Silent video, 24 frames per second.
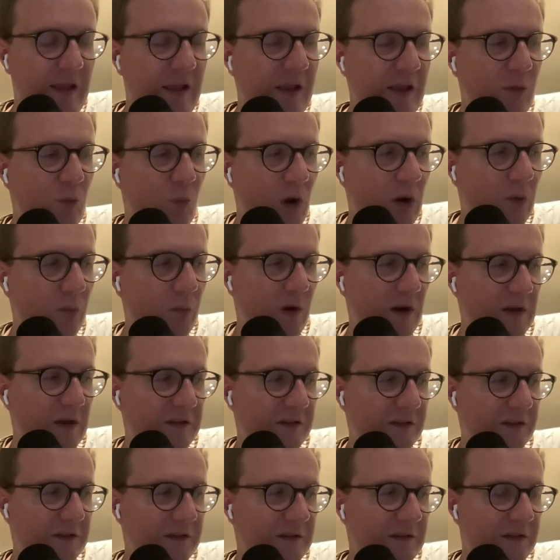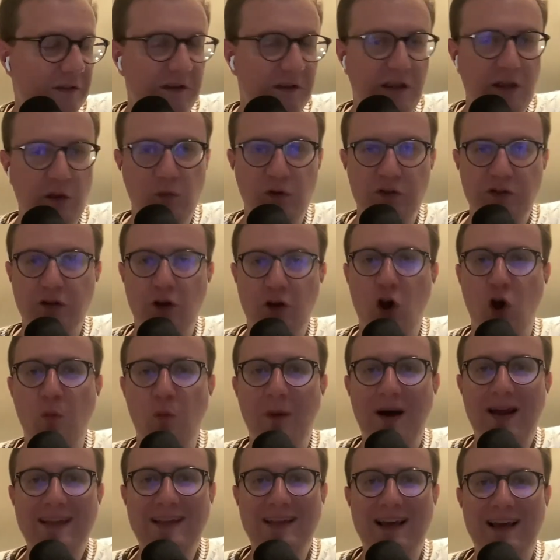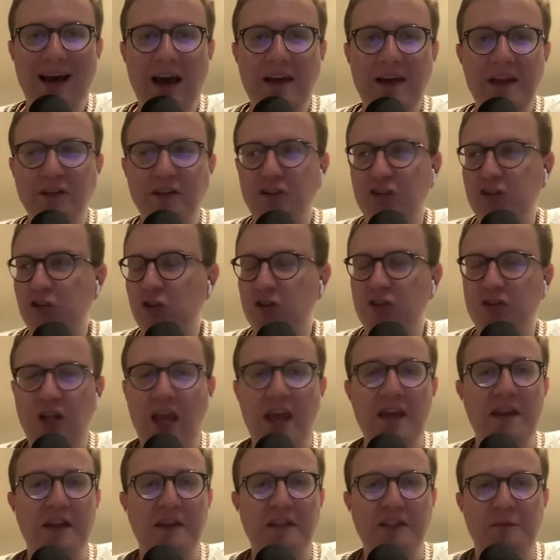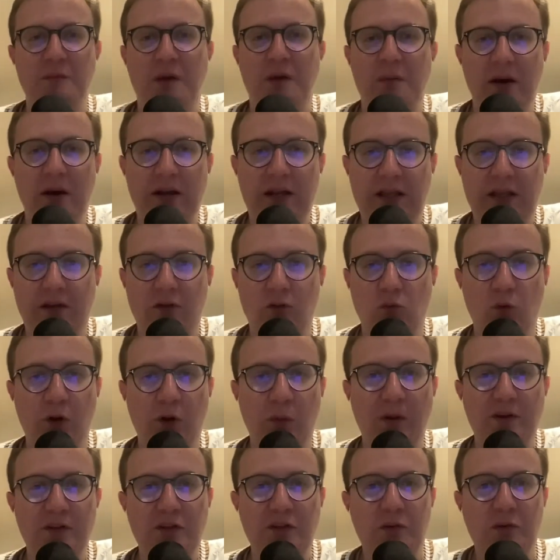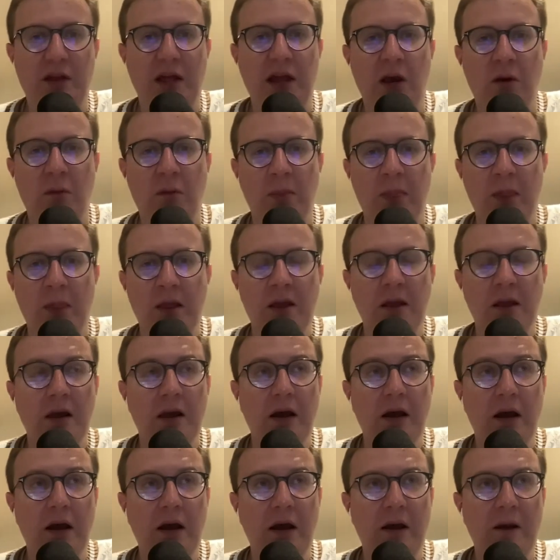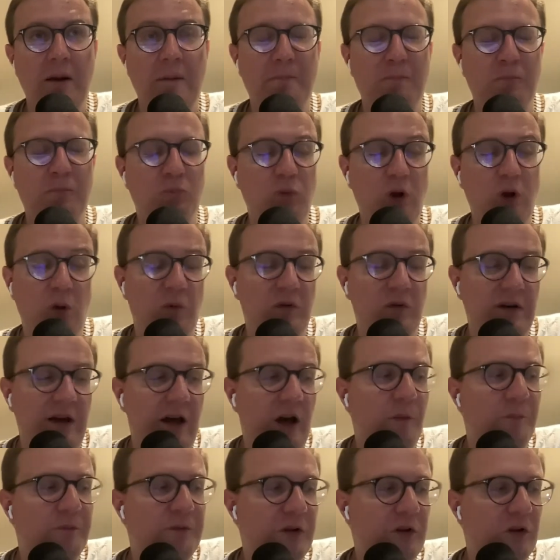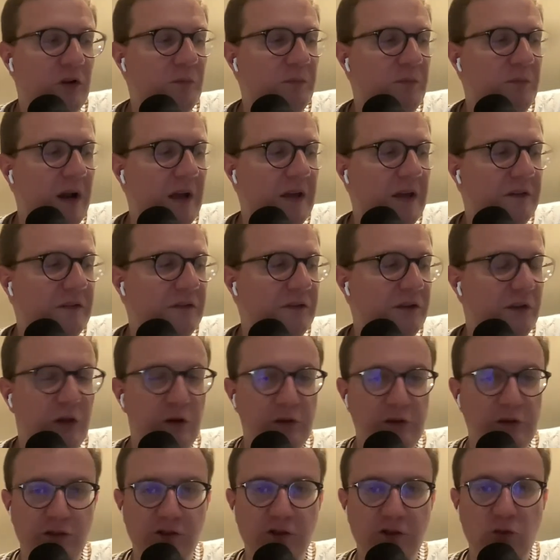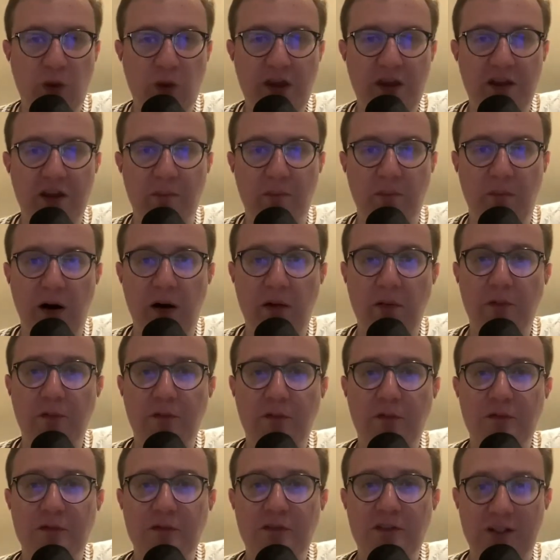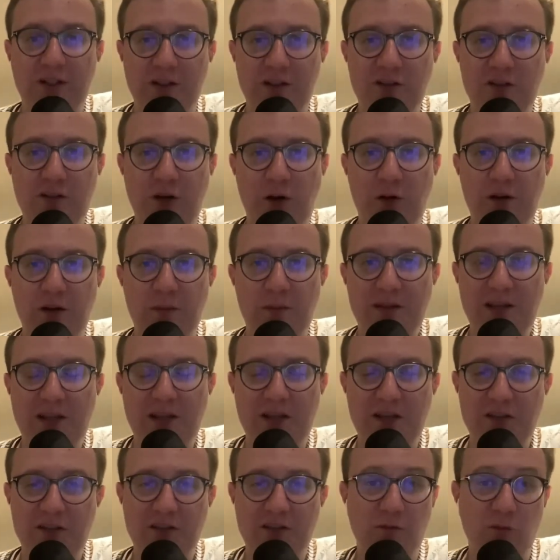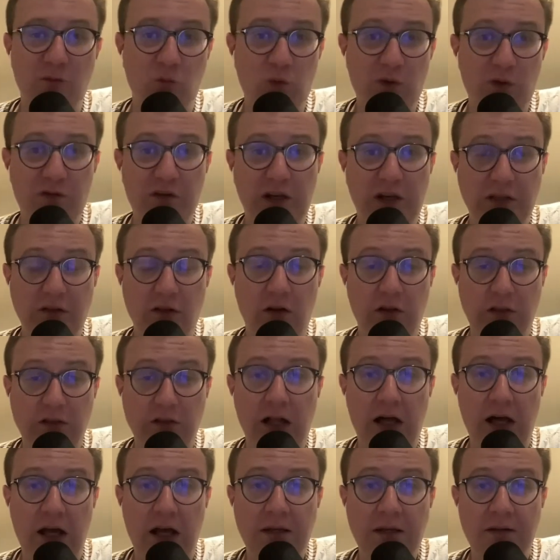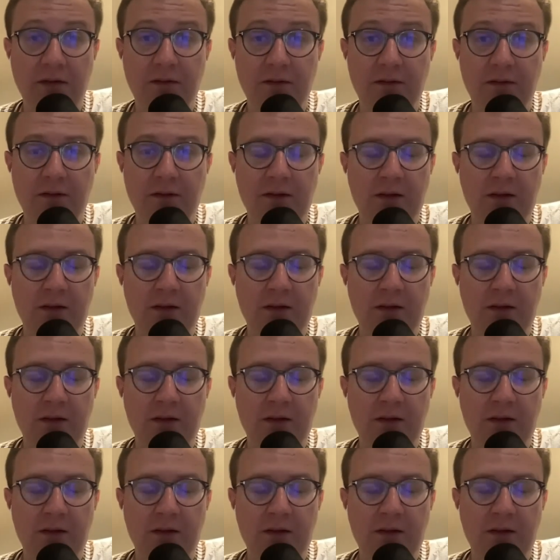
And what was it? It was, oh my God, I just 10 would my money. What do I do now? Um, well, we'll help you, but you know, you just waited a month to get started because we've got a long line